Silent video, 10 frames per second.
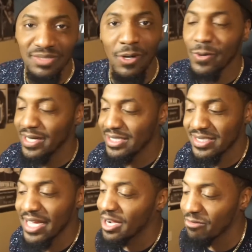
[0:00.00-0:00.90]
smoking a
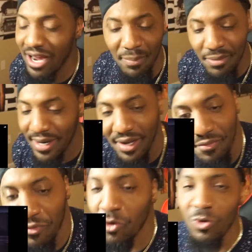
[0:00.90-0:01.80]
cigarette, bro, your
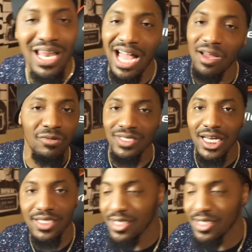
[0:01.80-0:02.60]
food not gonna taste